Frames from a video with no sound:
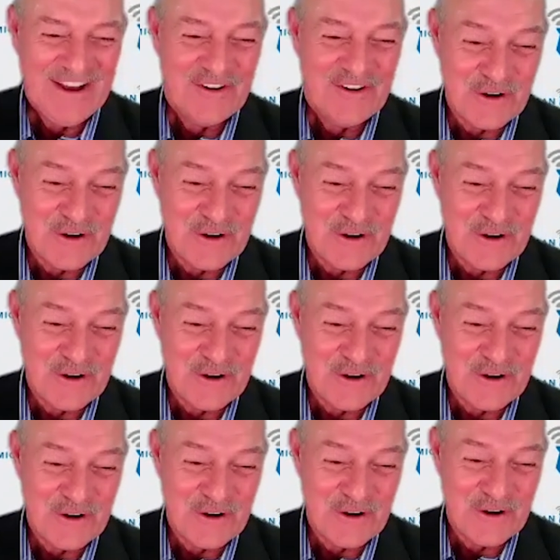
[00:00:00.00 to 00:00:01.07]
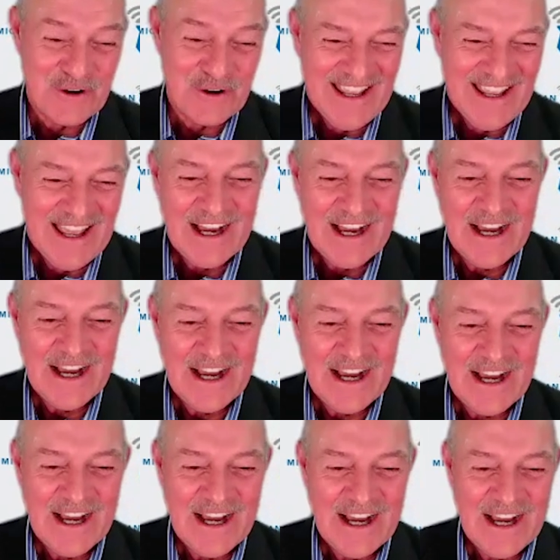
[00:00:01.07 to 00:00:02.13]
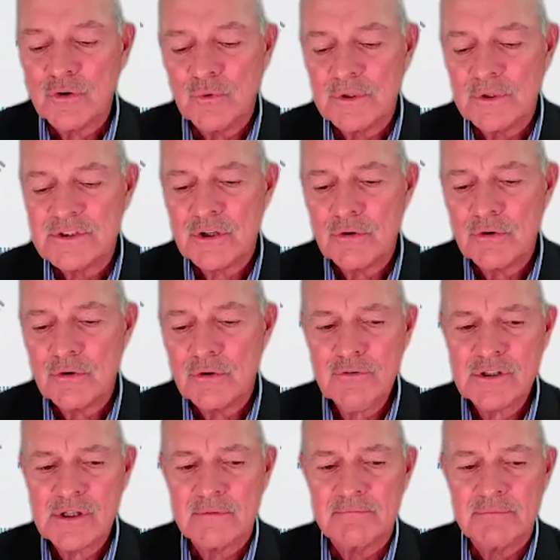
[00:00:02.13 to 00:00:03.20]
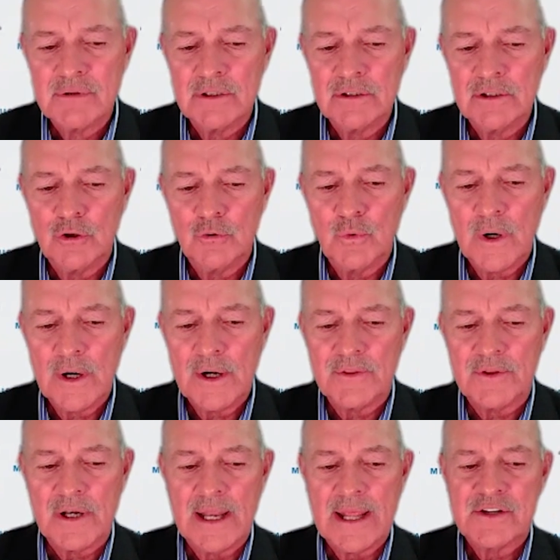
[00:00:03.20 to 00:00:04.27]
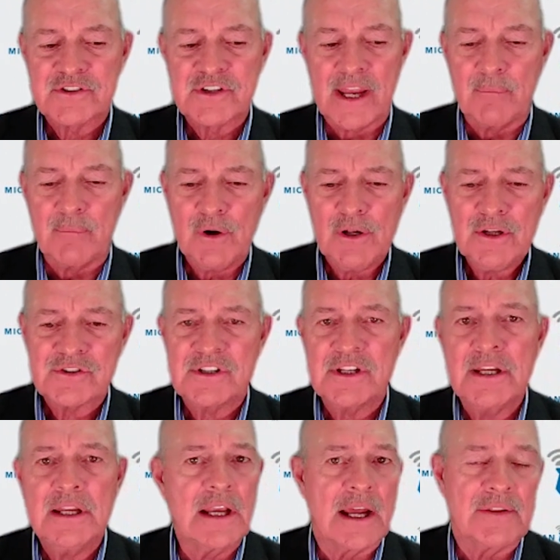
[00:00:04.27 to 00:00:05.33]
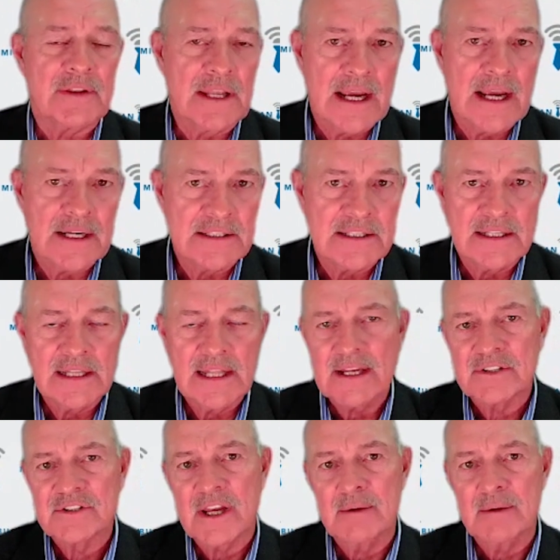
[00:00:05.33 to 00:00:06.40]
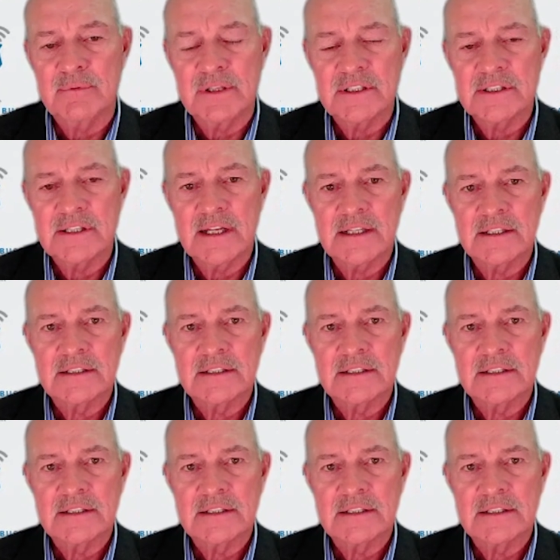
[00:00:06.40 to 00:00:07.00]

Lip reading: Well, thank you. Okay, so give us a little run of the landscape. What are you seeing on the IT landscape these days?